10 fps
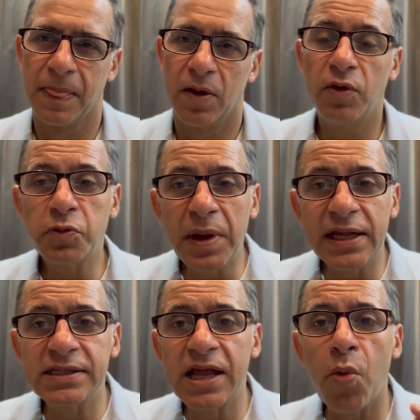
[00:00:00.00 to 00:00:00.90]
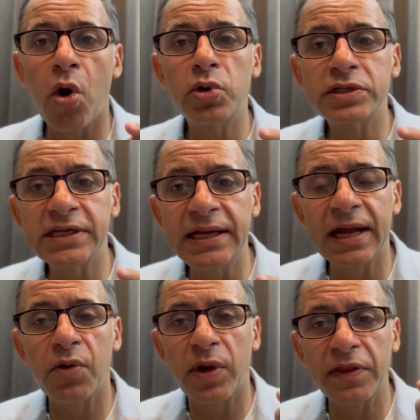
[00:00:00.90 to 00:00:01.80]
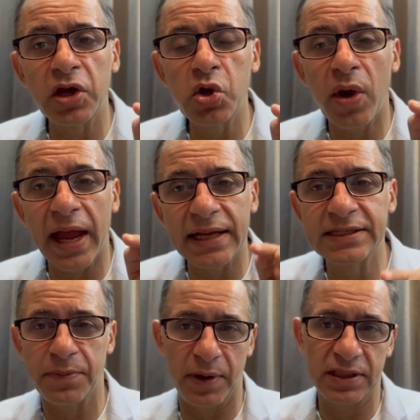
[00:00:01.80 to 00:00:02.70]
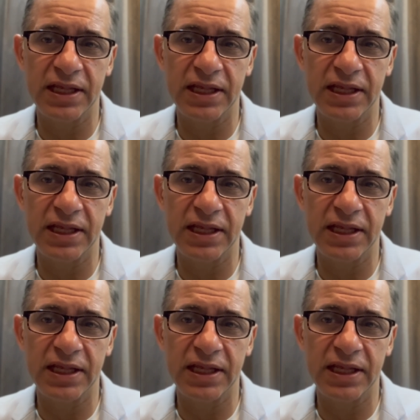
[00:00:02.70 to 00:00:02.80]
which means they want to see that whether you exhibit